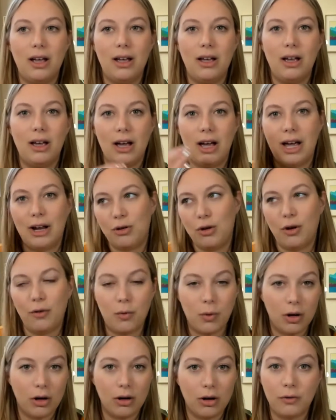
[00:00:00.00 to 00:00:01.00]
I don't know if
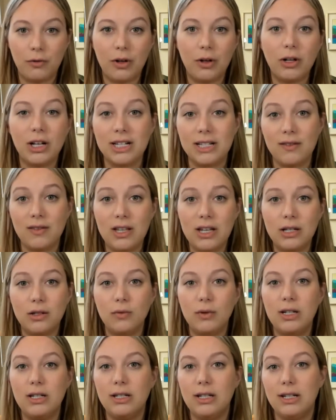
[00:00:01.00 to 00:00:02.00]
we're a good fit because of these
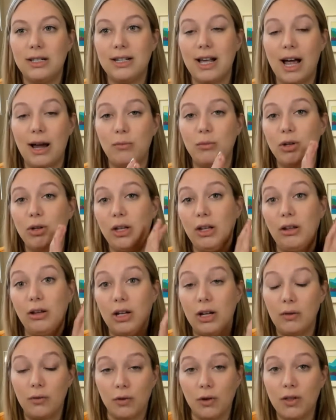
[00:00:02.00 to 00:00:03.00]
reasons. I'm really
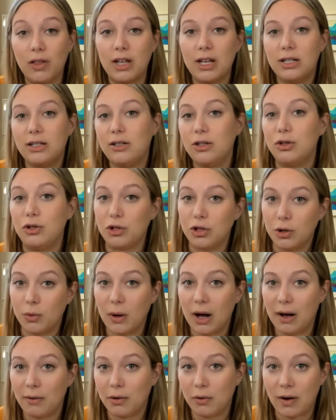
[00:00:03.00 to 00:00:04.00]
looking for this. Do you
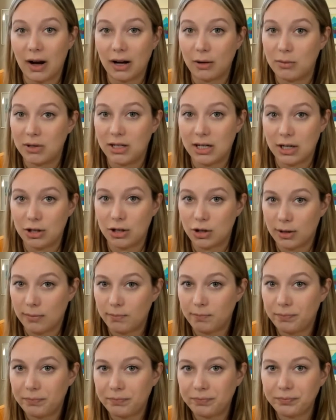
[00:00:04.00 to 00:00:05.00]
have a recommendation?
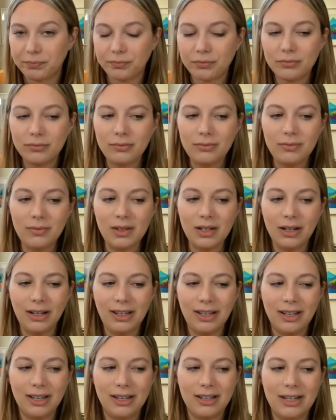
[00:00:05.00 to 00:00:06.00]

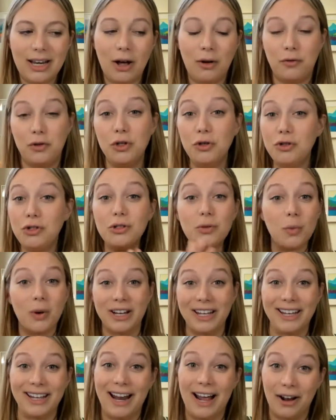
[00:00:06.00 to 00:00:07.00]
Now, if you just want
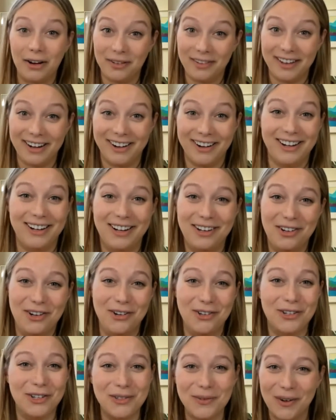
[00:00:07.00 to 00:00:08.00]
to get out of there and you
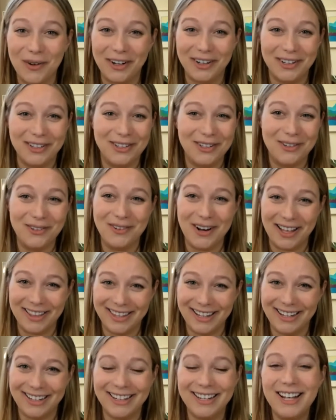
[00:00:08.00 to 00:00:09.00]
just want to do
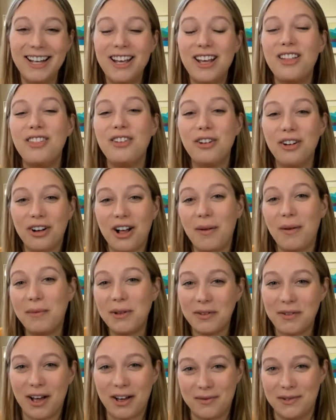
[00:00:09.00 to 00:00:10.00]
nothing, there are a couple
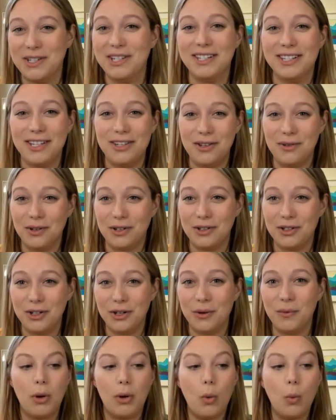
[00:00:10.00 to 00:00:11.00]
of options that you can
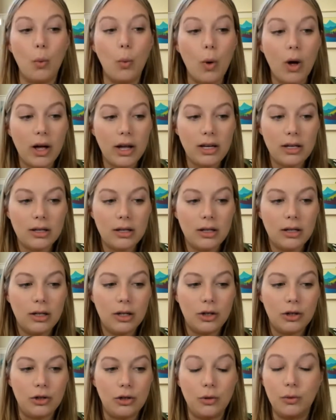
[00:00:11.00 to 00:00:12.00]
do. One,
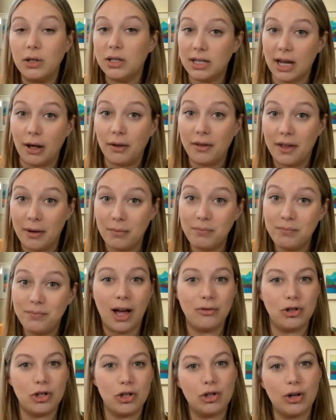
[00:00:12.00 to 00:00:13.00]
you can tell them
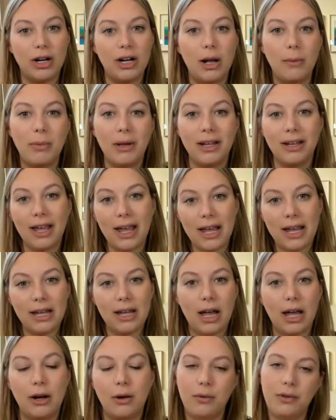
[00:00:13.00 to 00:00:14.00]
just straight up like, hey,
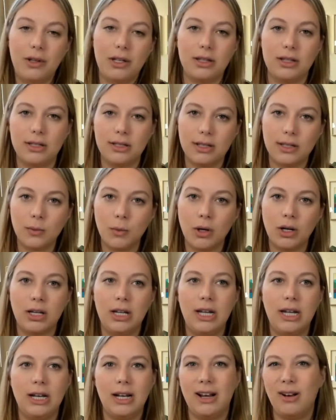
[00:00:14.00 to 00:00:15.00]
I don't think this is
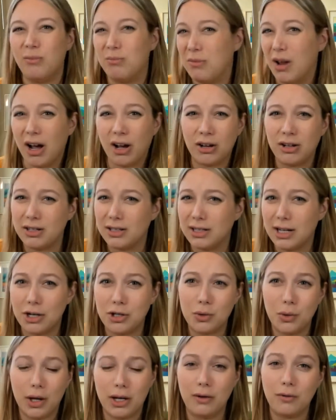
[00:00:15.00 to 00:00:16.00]
working. I'm not going to
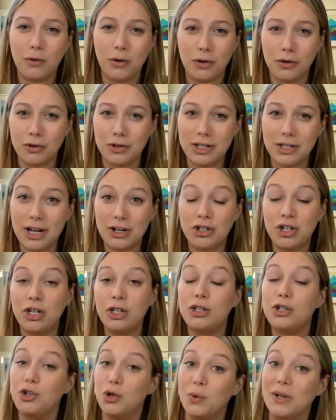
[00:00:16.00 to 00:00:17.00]
schedule any further
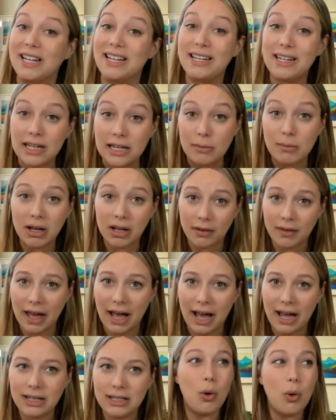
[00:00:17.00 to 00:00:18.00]
sessions. You can email
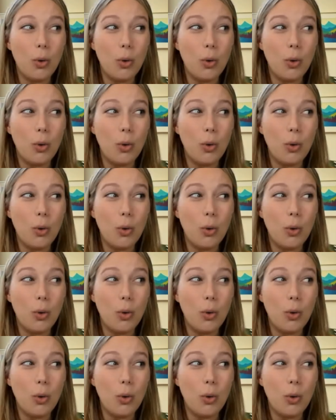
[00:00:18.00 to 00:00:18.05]
that.